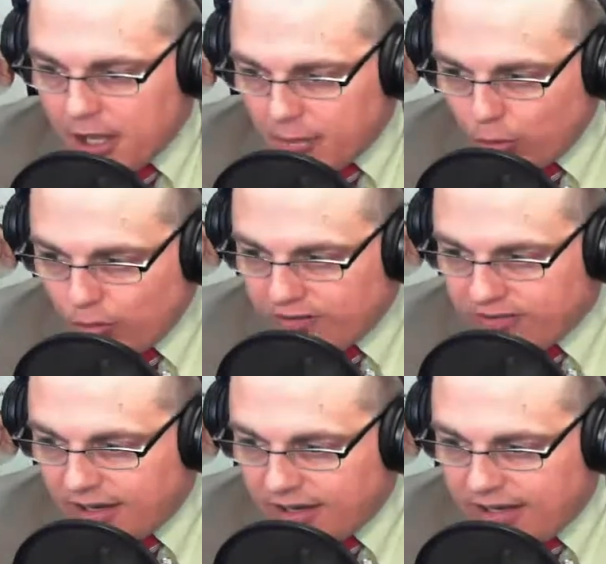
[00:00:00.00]
Moody
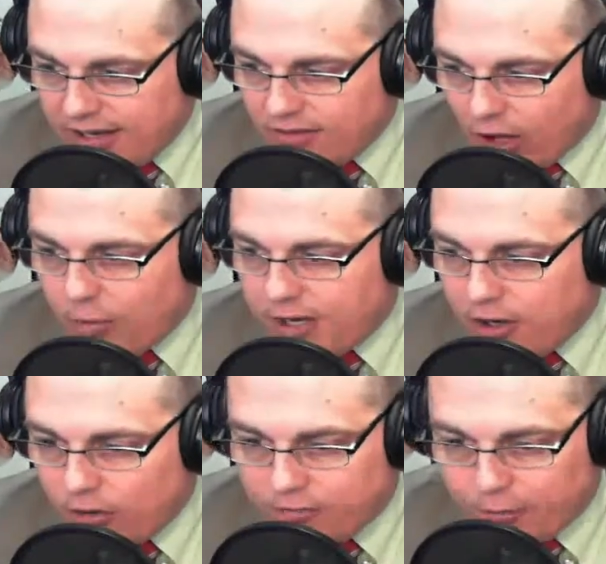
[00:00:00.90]
said he's already
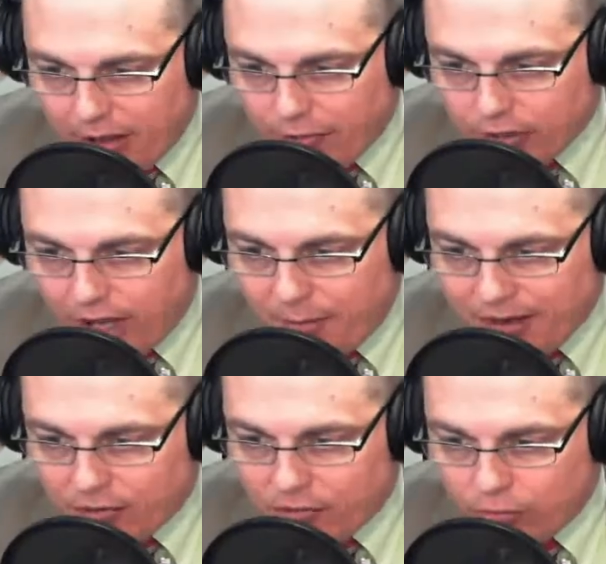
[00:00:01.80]
heard from other
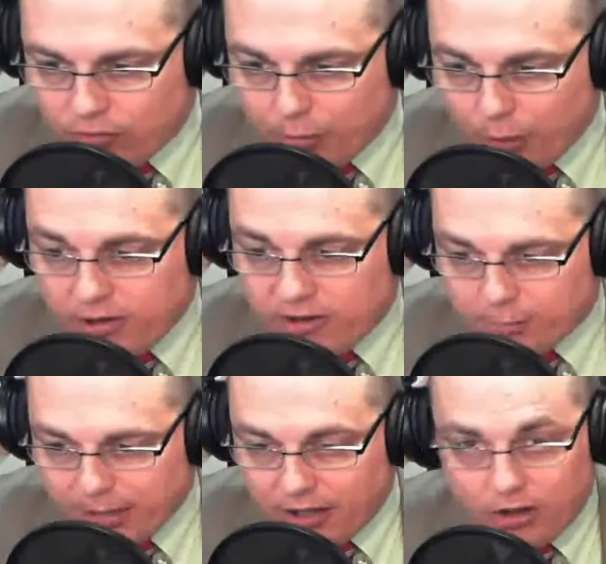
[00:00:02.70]
lawmakers who support his
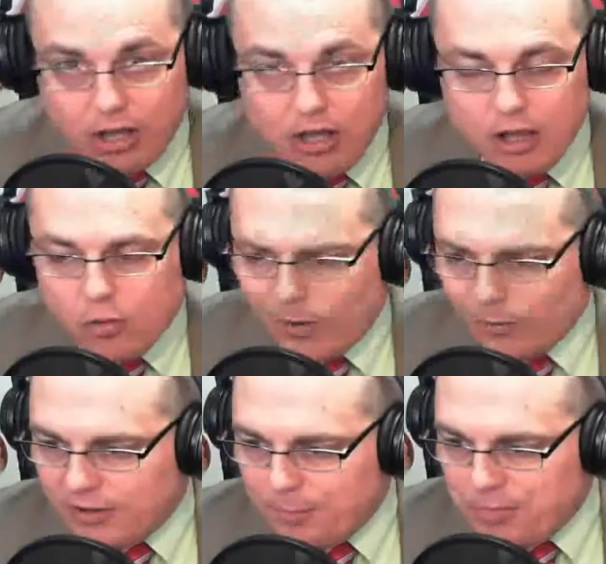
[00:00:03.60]
bill,
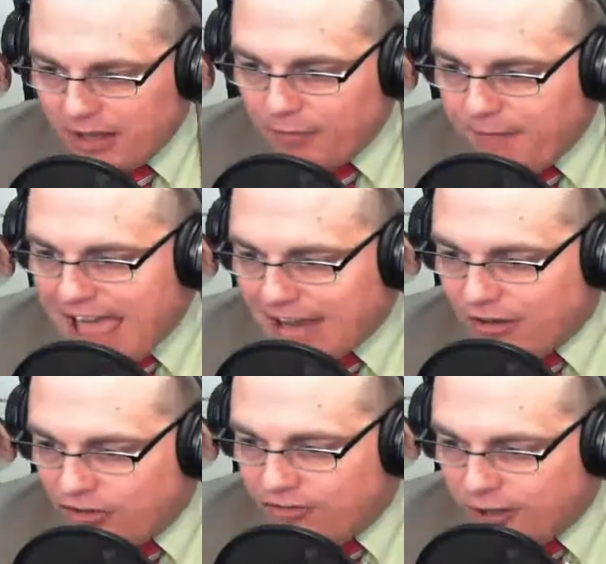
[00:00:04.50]
quote, "In fact,
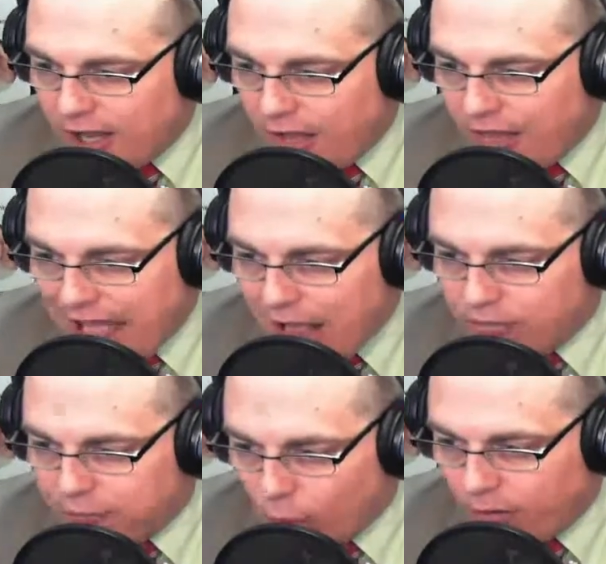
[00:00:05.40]
just sitting on the House
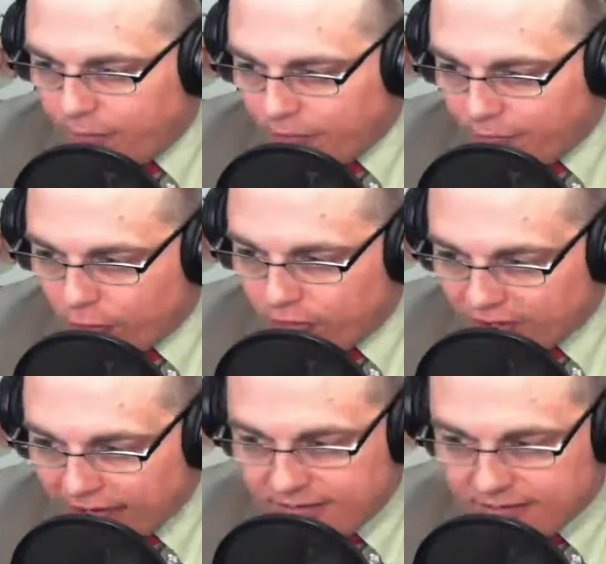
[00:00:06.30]
floor for the first
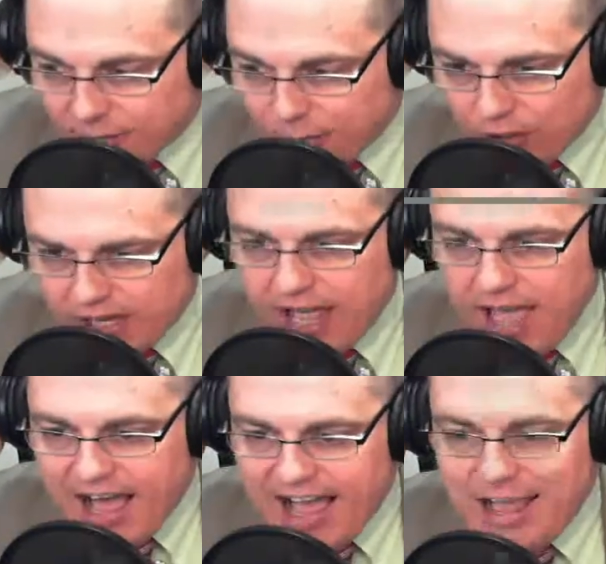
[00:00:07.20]
day," said Moody,
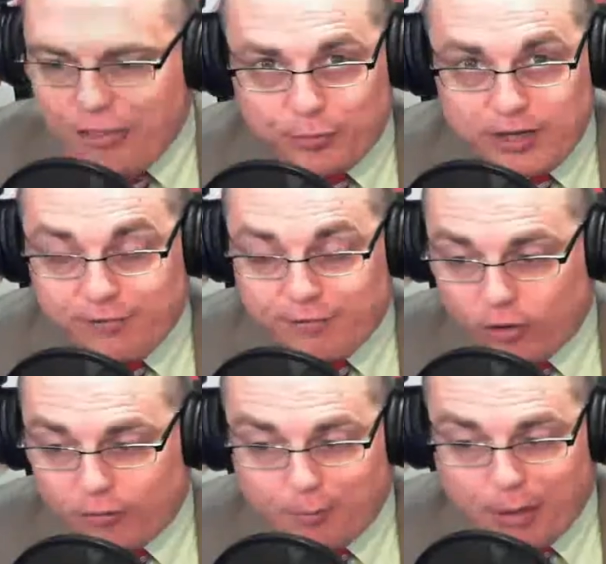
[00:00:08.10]
"I had 3 or
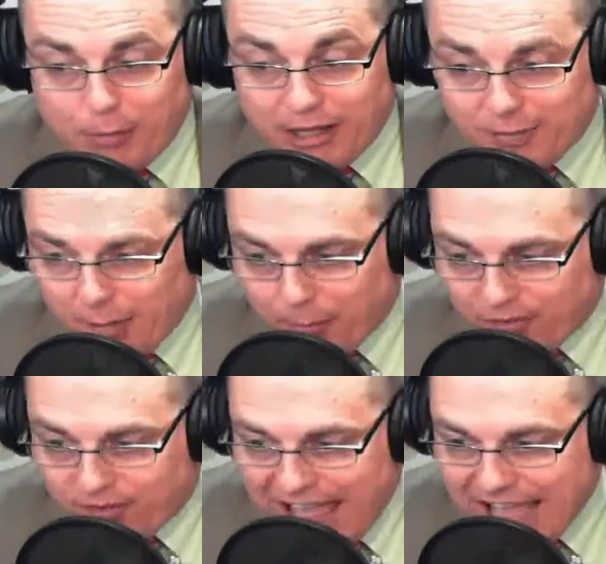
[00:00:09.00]
4 Republican
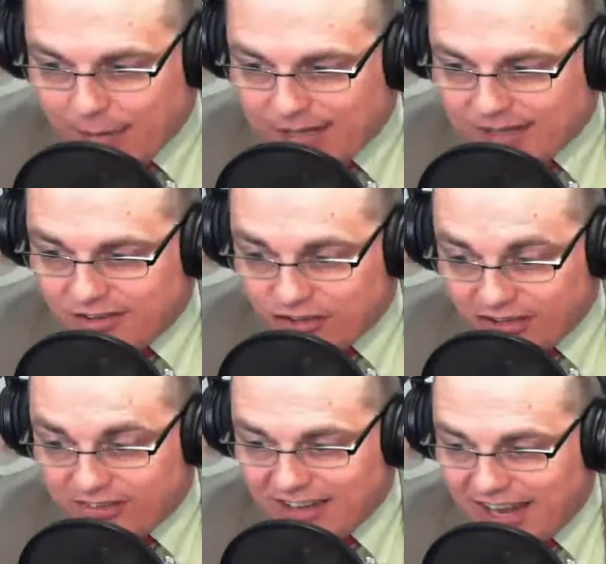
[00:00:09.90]
members snag me and
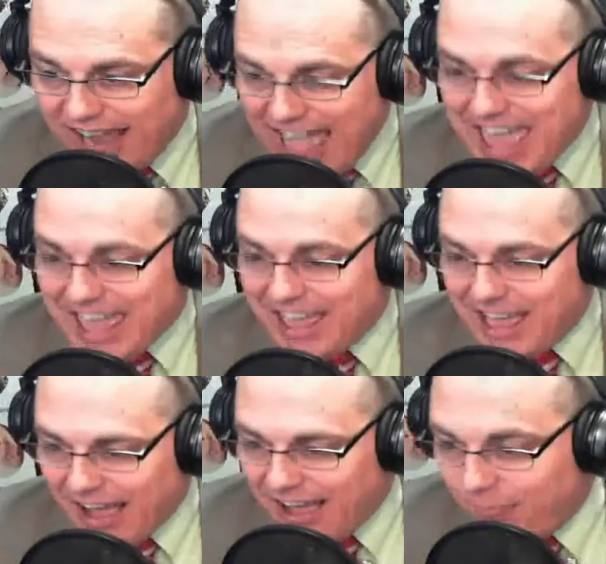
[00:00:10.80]
just say, 'Hey,
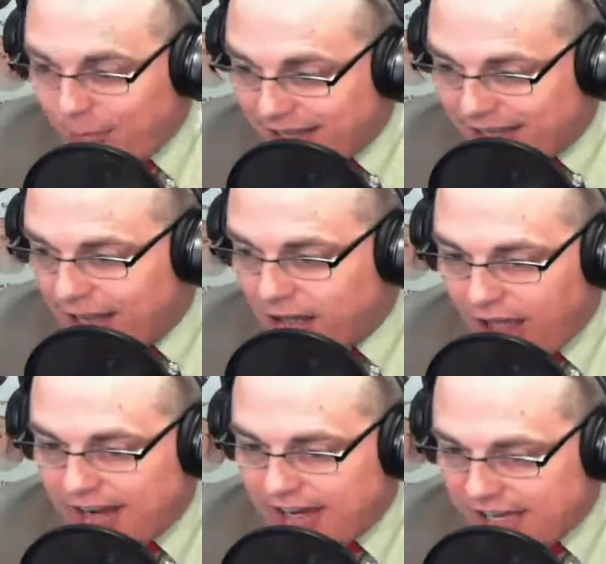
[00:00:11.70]
I've been getting a
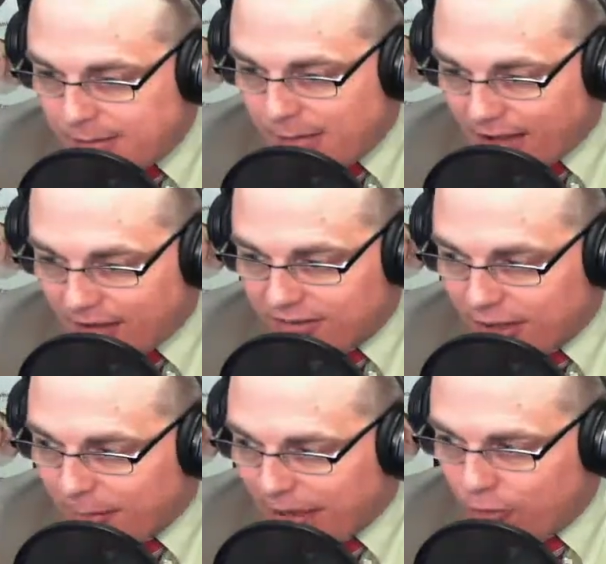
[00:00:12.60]
lot of emails
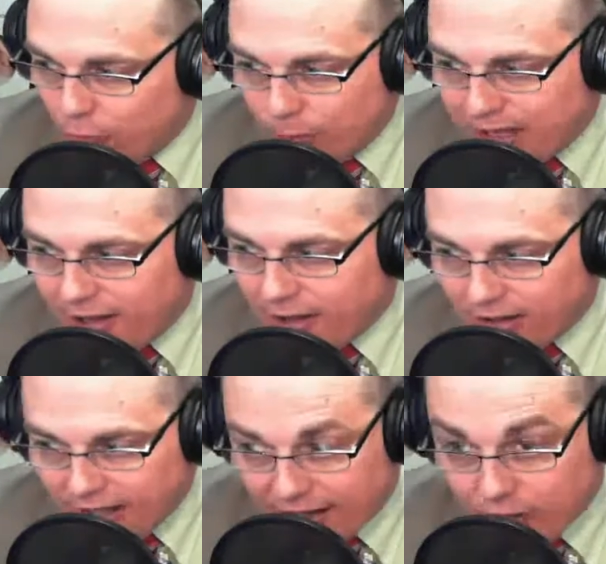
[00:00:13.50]
about your
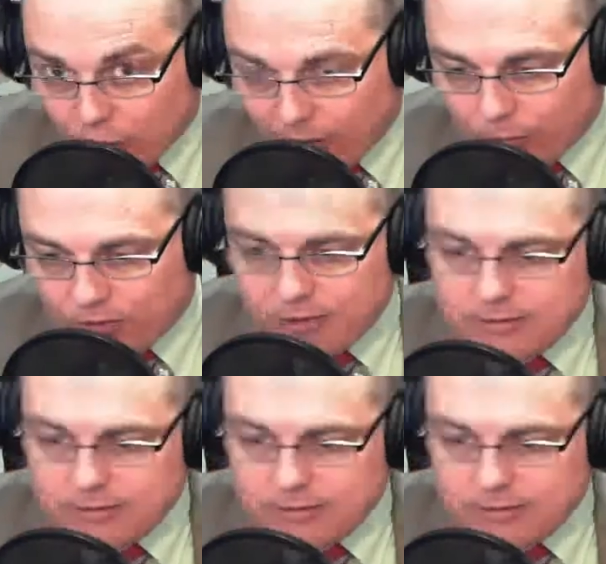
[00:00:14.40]
bill,' end quote."